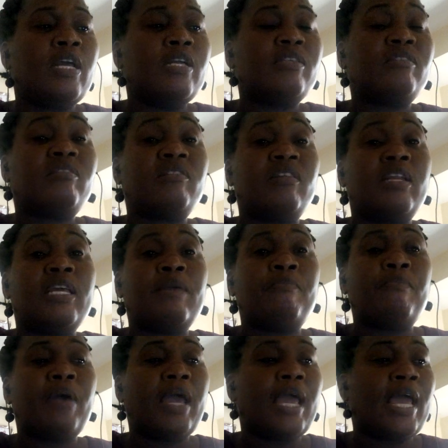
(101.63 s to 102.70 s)
sleep,
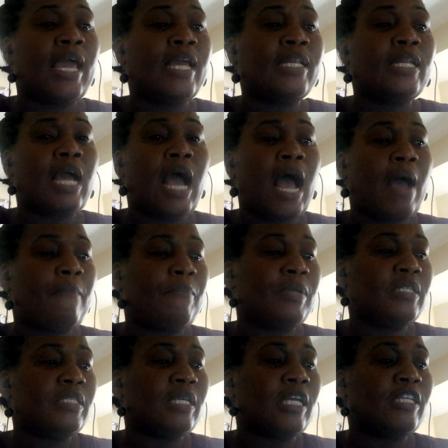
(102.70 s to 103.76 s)
and
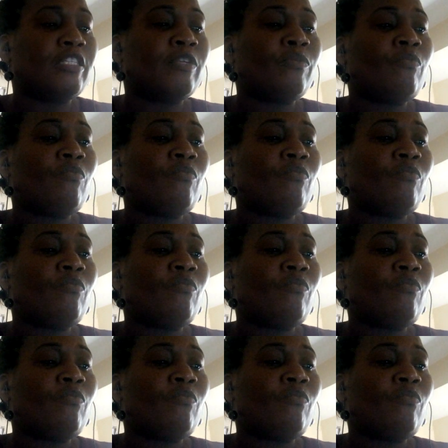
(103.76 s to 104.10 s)
appetite.